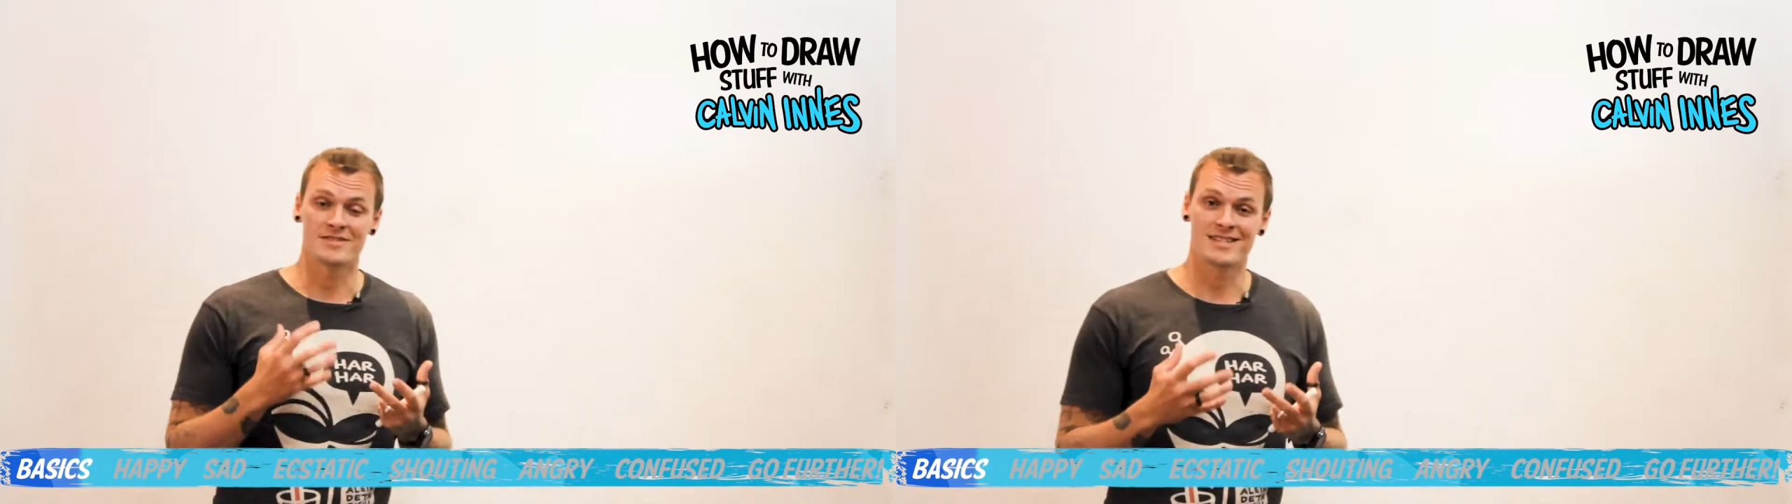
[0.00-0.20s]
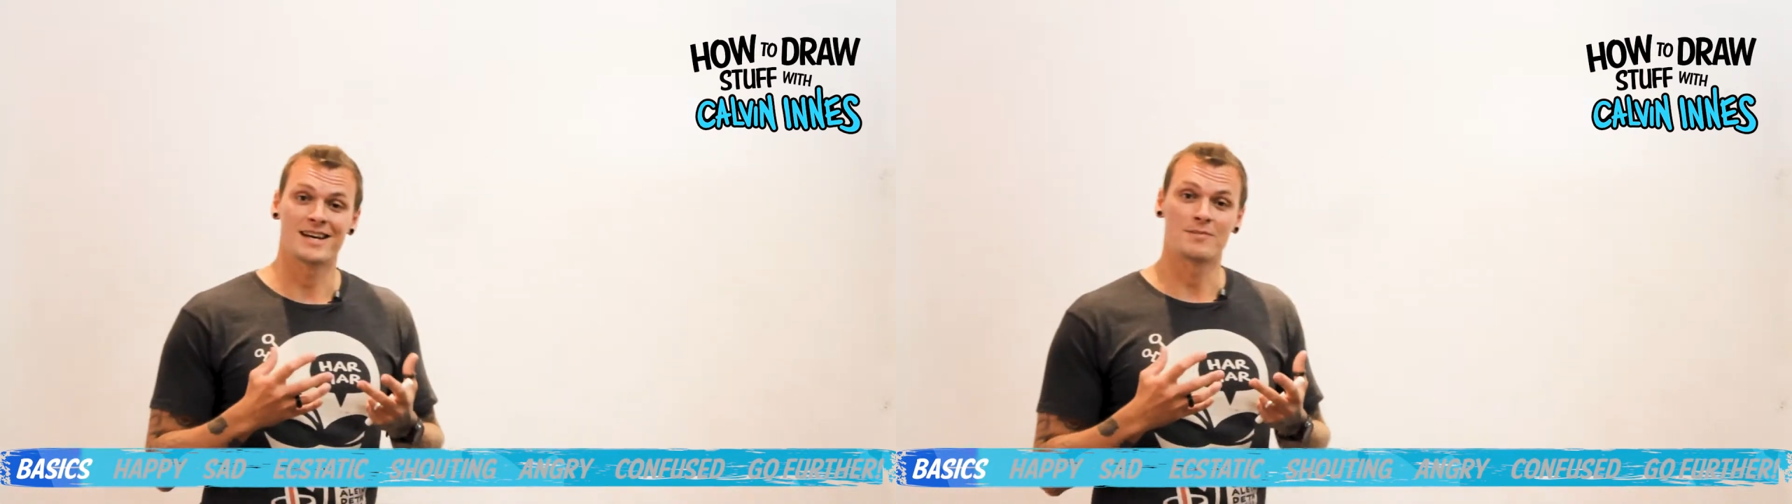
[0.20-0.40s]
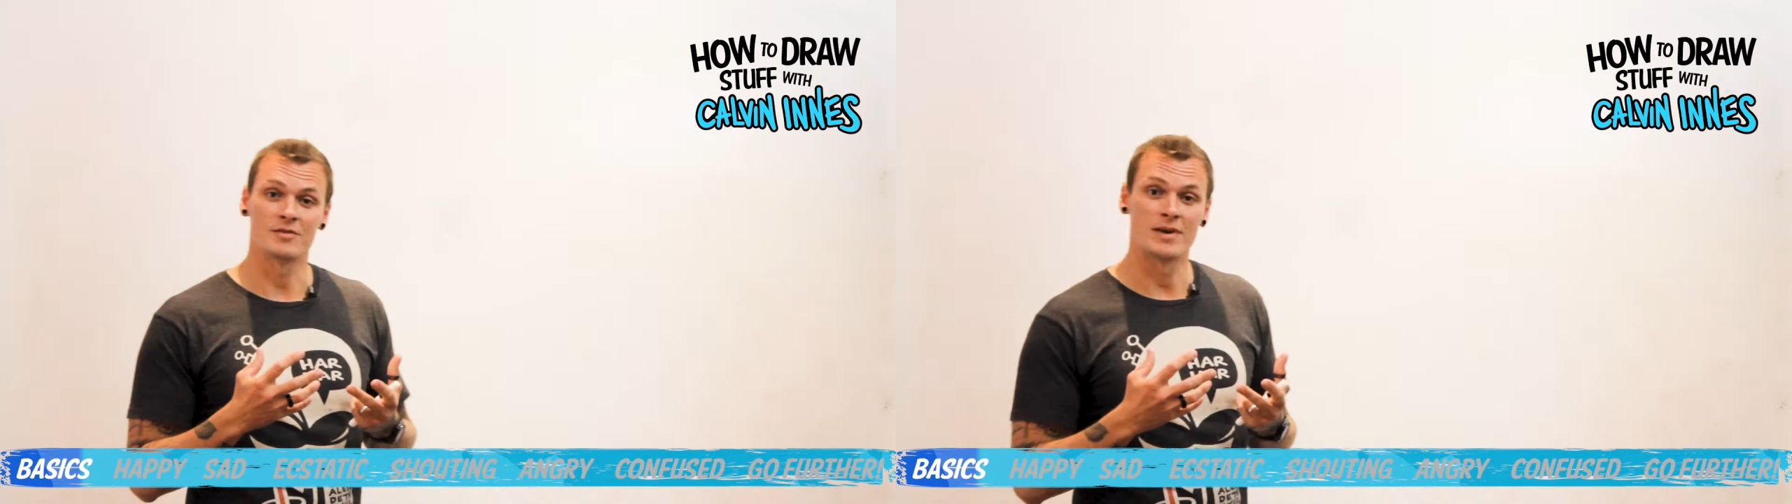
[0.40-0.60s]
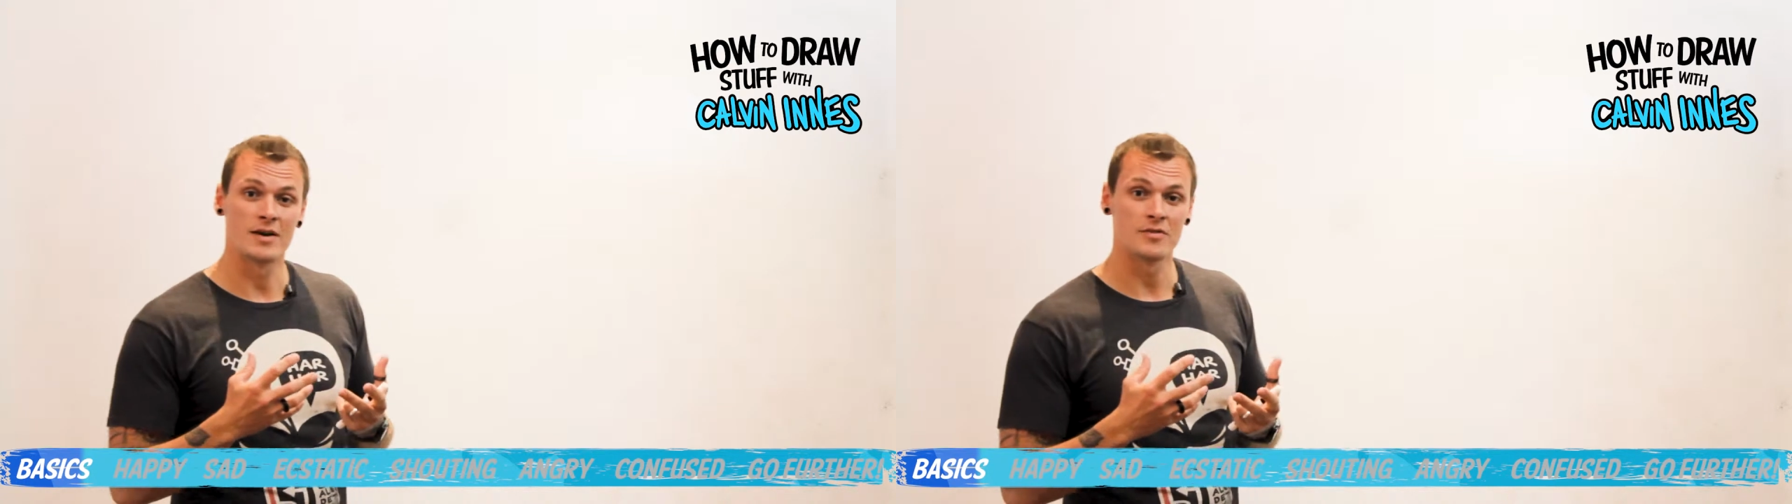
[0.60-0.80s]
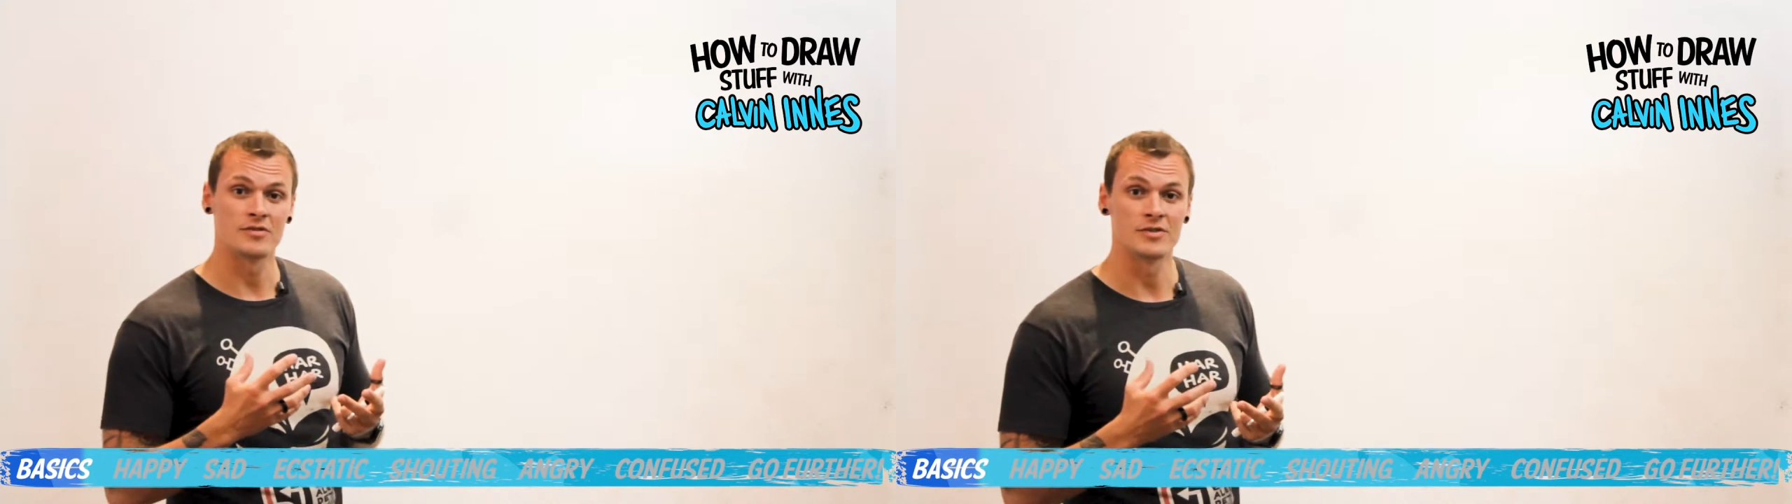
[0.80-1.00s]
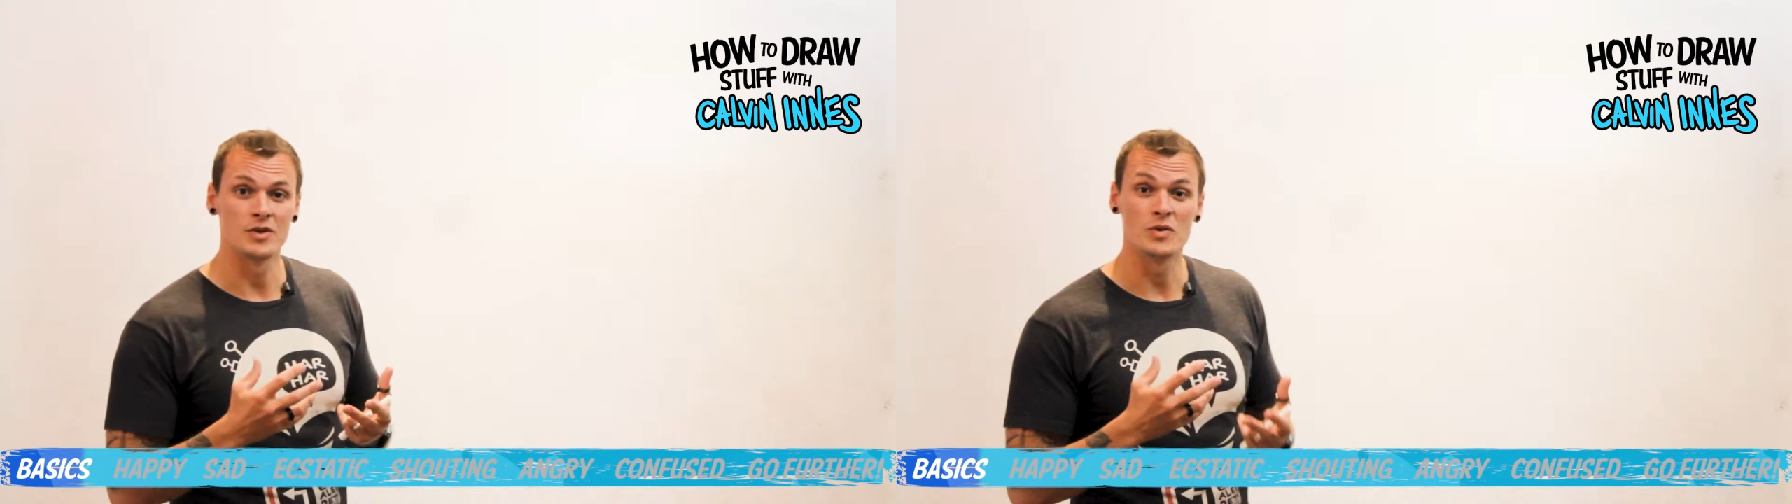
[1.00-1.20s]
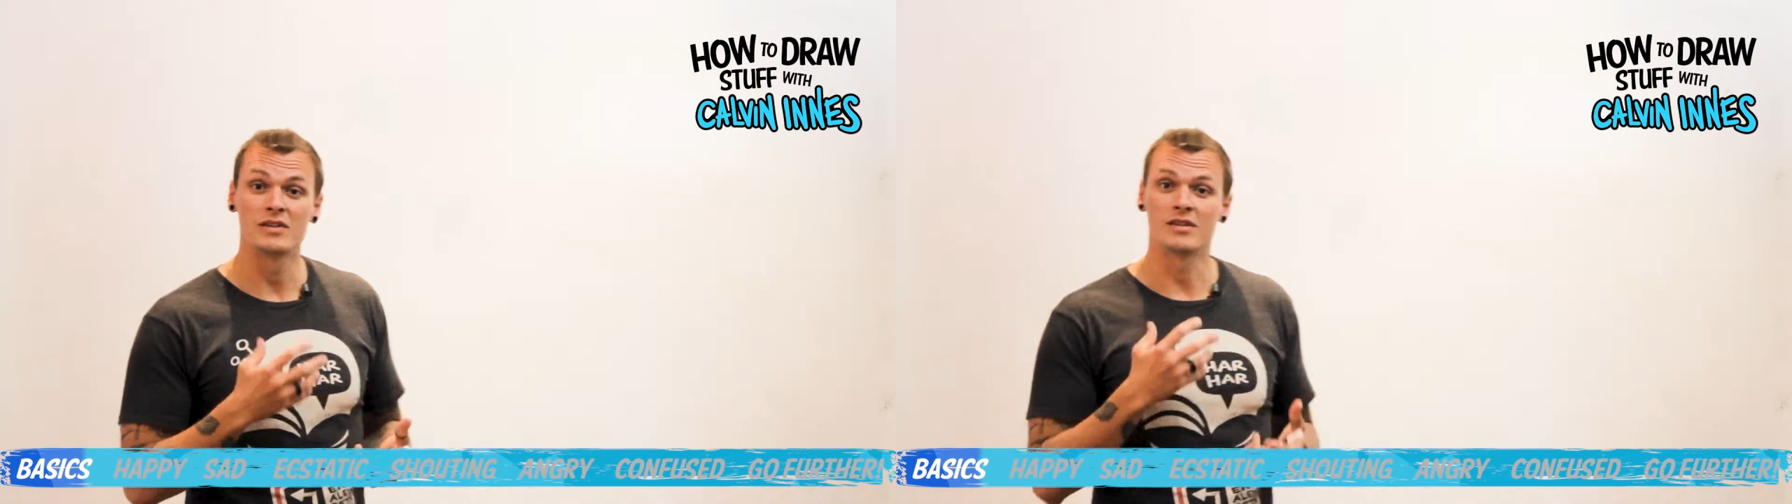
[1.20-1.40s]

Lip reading: types of mouths you need to